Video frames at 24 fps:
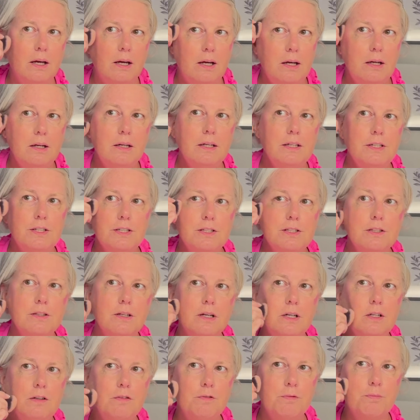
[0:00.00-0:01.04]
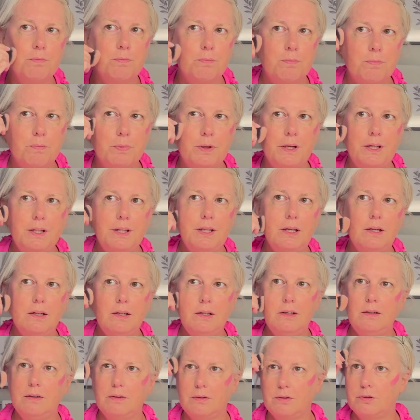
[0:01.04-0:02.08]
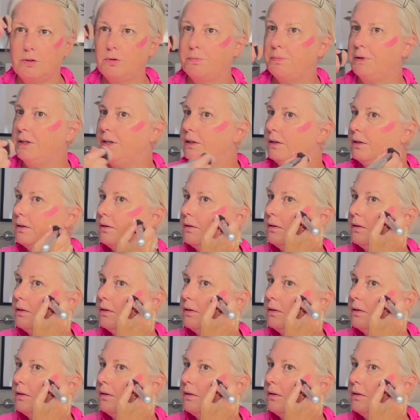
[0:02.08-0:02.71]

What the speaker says: And I just kind of blend that in a little bit